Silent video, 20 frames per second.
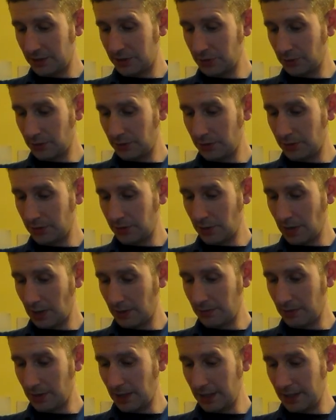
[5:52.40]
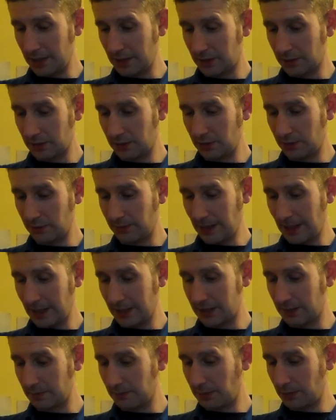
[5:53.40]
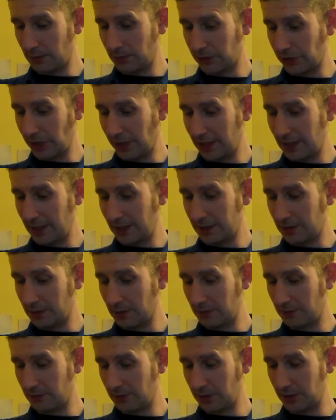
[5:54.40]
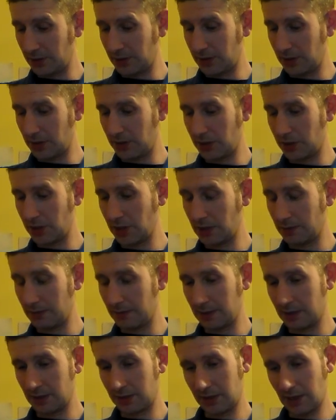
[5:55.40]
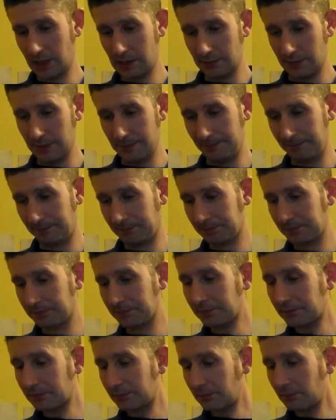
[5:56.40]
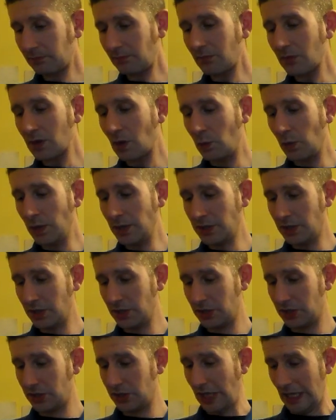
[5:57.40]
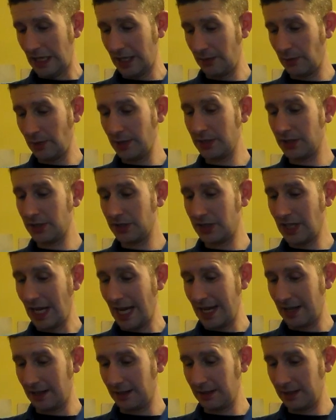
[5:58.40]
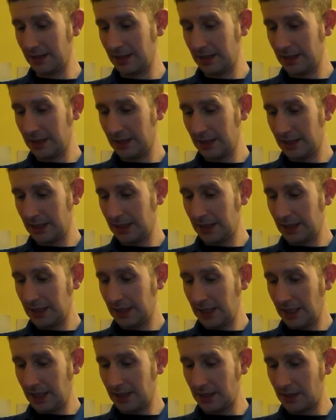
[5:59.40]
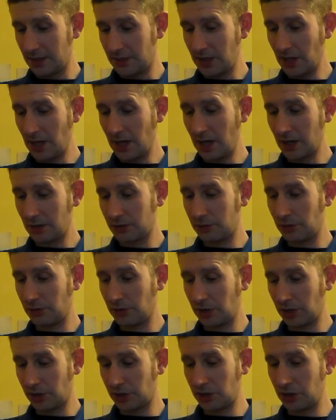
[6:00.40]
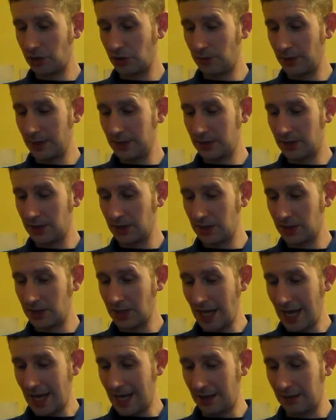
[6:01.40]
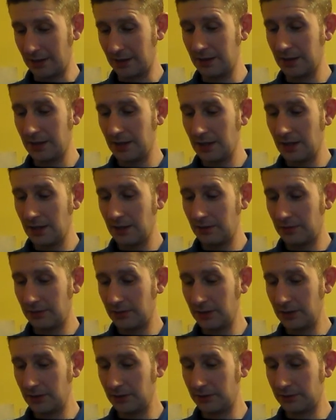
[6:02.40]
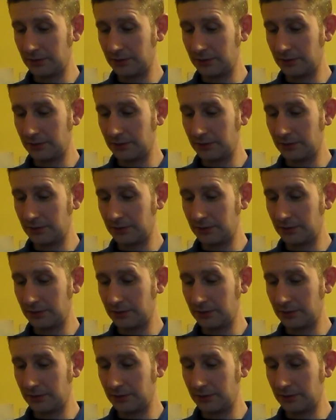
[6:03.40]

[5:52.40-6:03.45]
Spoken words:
Store upright in a cool place and pour gently to avoid disturbing the sentiment. Winter's Tale is a dark traditional winter's ale, full